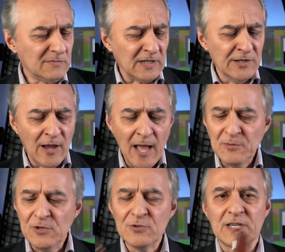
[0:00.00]
Now, I'm
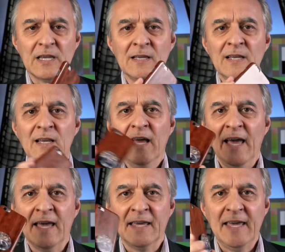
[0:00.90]
using
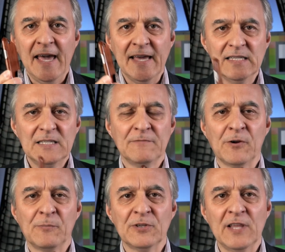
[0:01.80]
a case for
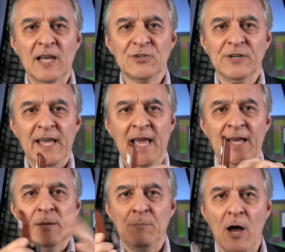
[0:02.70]
protection
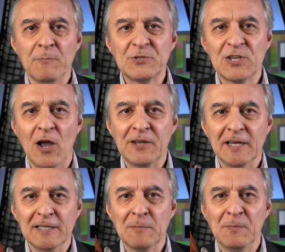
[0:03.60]
and the pop
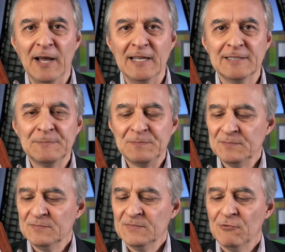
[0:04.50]
socket, but
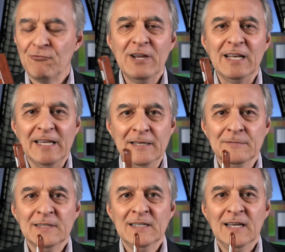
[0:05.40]
really,
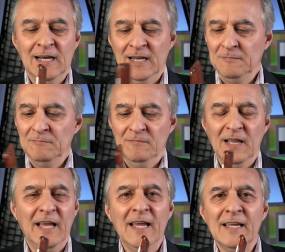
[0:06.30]

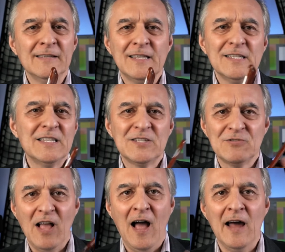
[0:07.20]
this is
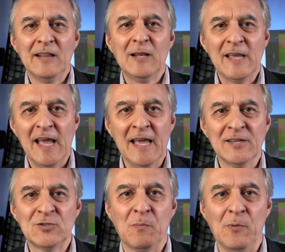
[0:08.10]
hardly a
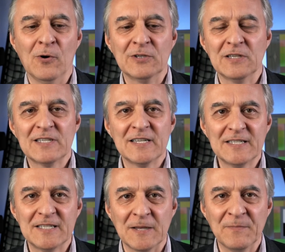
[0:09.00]
support
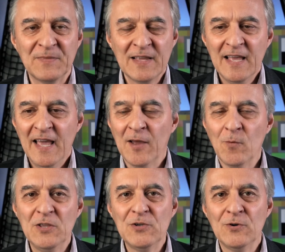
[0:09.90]
system. And
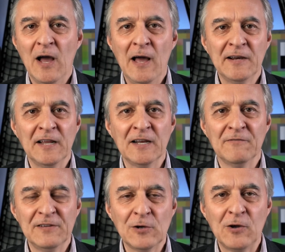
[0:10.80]
when you are in a
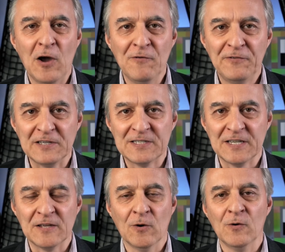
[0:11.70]
video
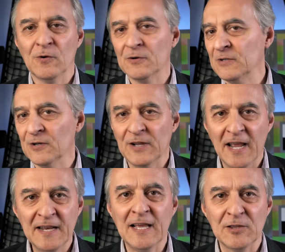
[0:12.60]
conferencing or
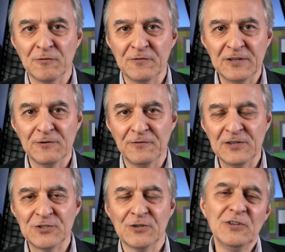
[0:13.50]
any kind of video
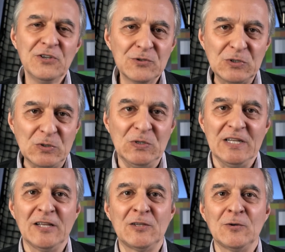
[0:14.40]
feature, you do
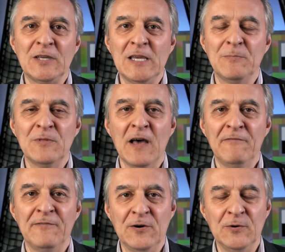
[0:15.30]
need to keep that
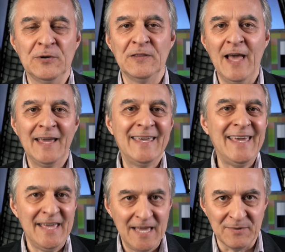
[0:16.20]
phone, that
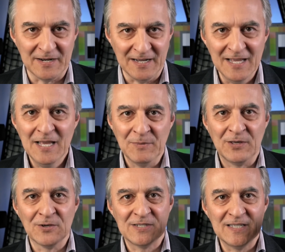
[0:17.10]
camera,
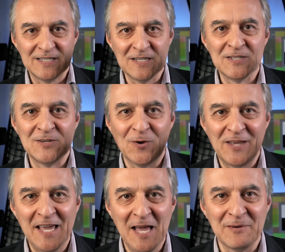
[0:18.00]
because this is your
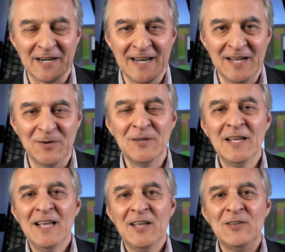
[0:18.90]
camera now.
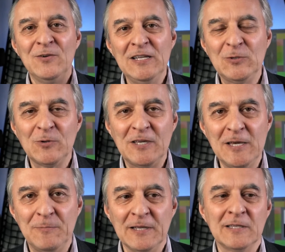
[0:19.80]
You need to
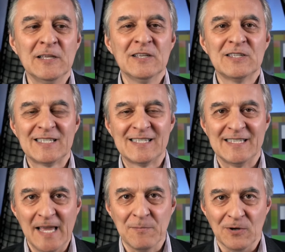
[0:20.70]
keep it
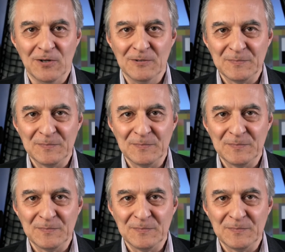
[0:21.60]
stable,